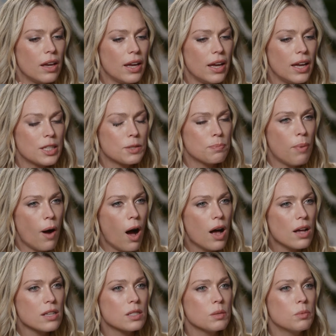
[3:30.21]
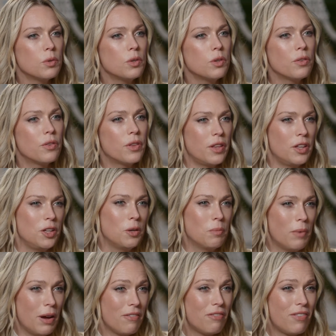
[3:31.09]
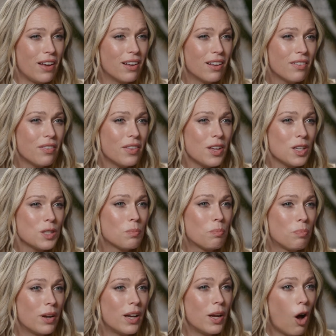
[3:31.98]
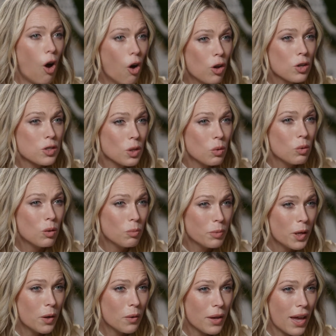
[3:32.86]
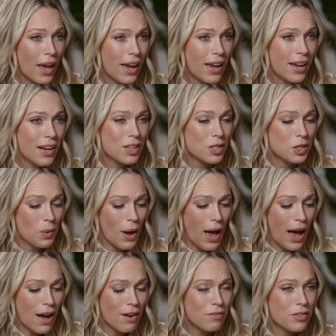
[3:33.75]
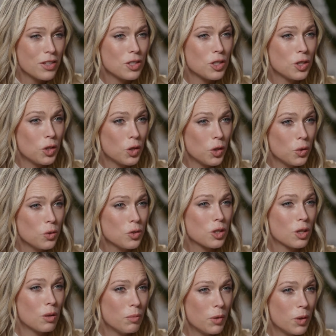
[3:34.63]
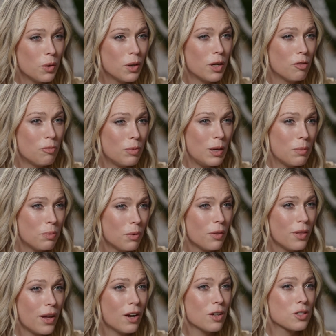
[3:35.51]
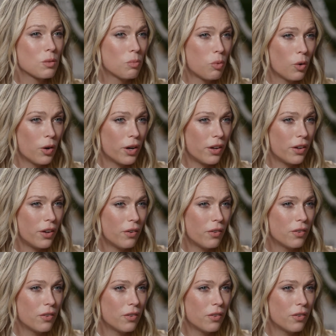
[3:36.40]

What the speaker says: it's possible that you might fail at this, but it also will be okay because you have this huge community of people there supporting you.